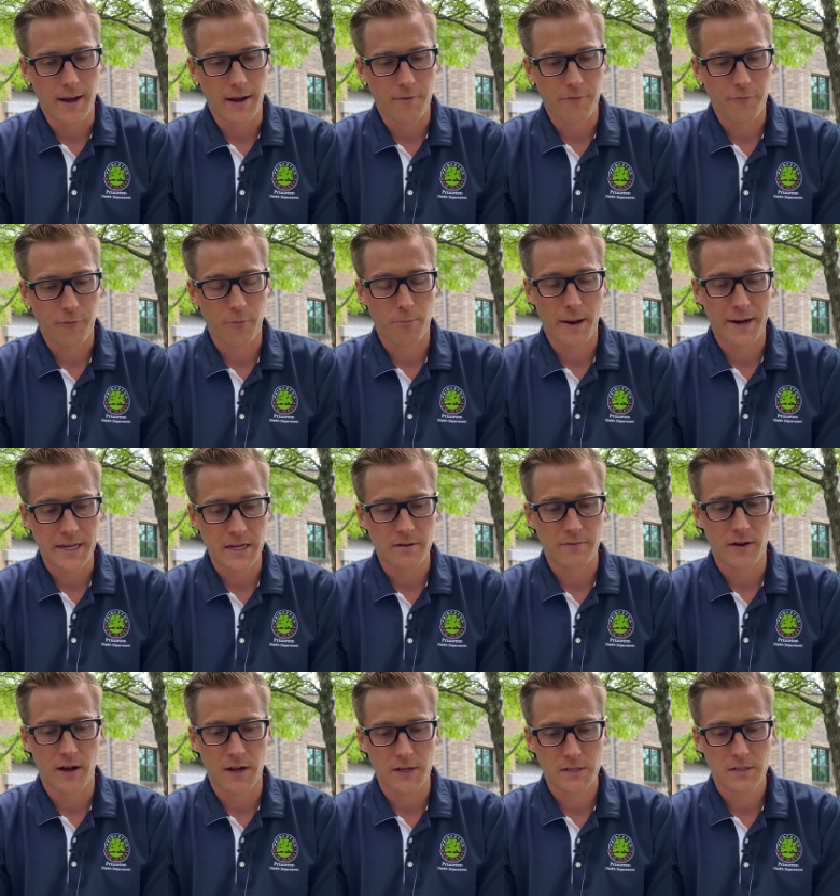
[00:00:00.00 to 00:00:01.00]
for many of
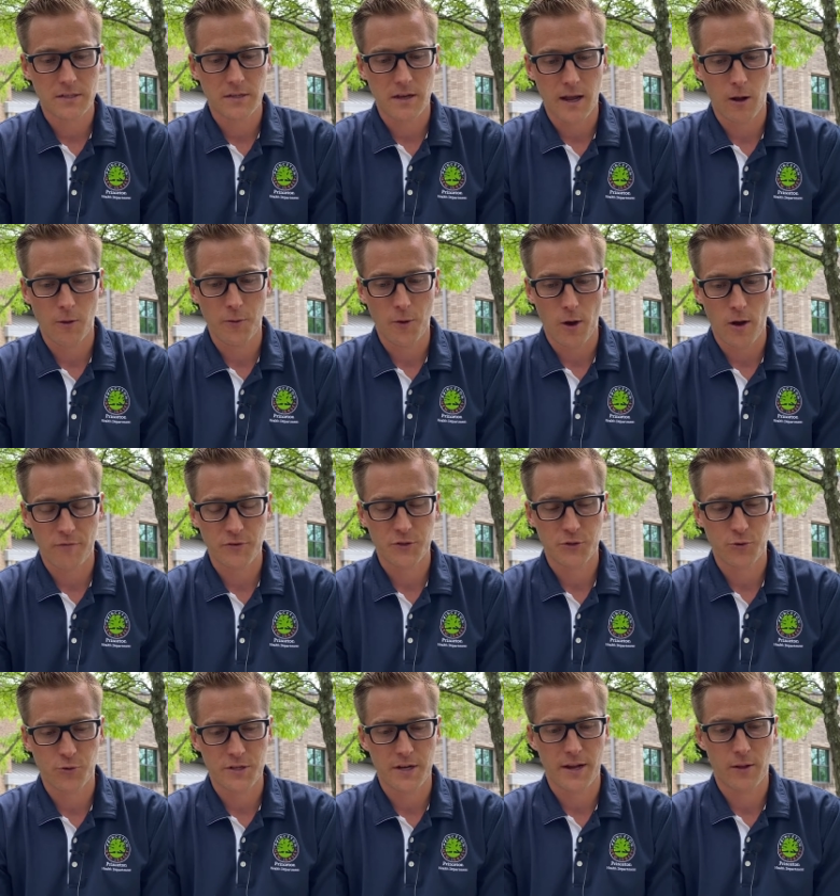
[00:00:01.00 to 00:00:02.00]
us health
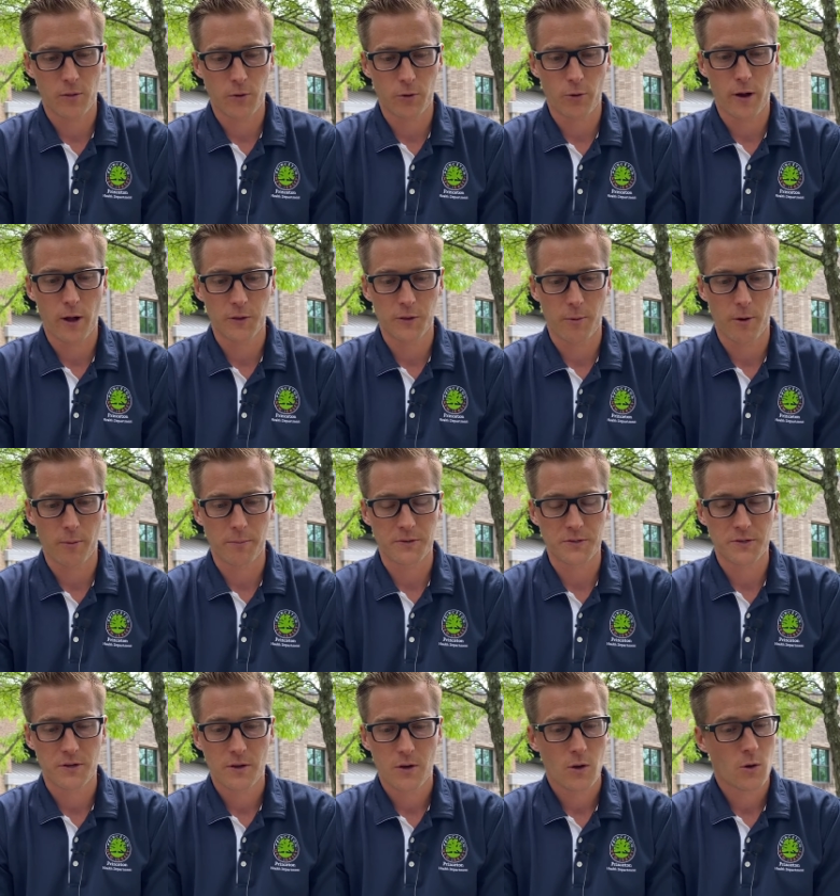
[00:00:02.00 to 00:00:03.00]
officers and local health
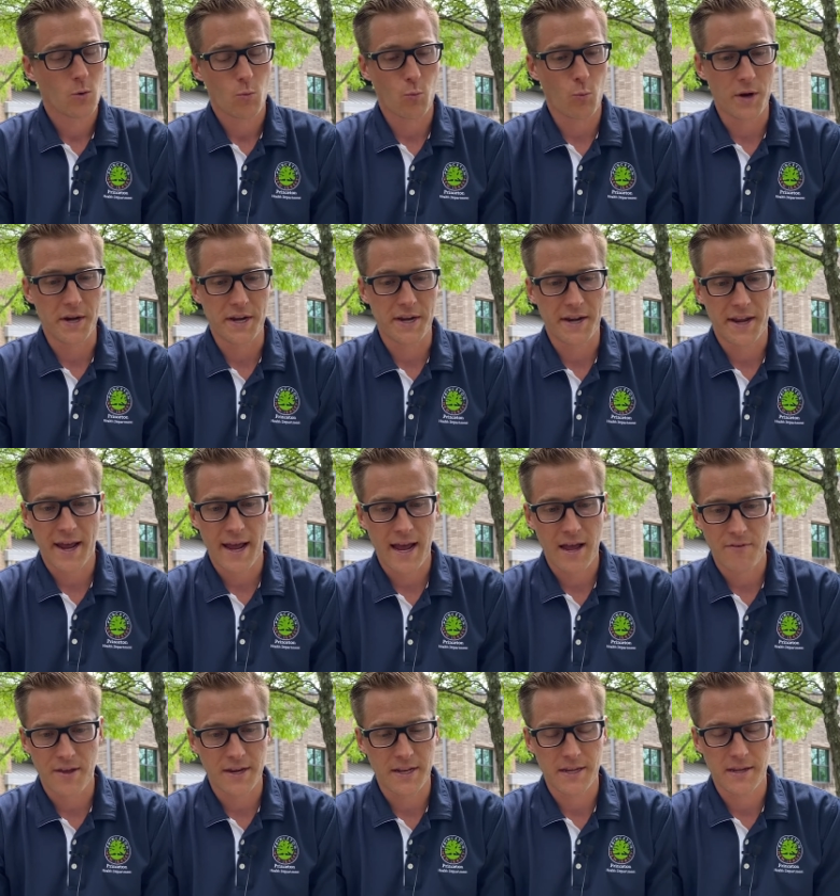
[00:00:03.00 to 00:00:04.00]
departments, we didn't
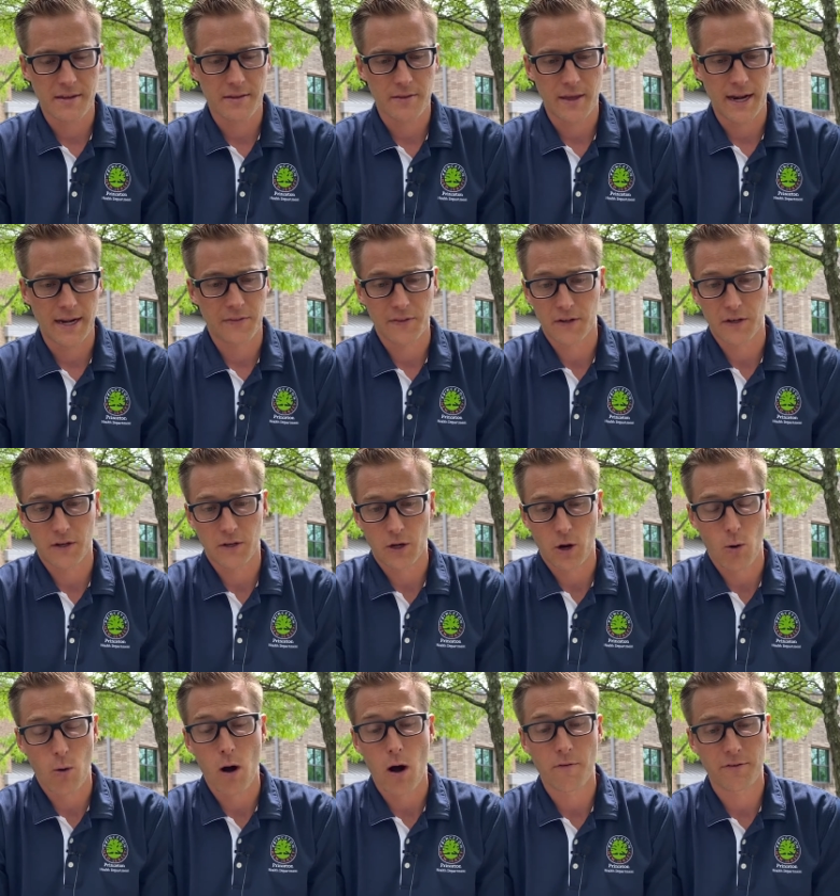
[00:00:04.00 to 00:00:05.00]
have anything to
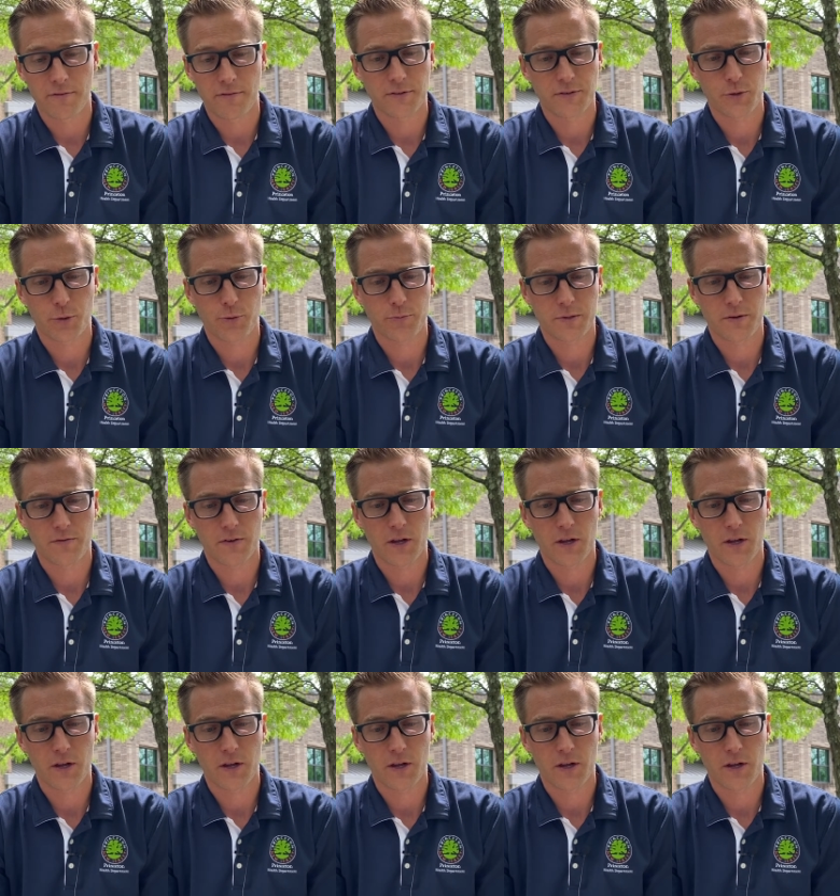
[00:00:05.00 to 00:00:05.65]
go off of in terms of a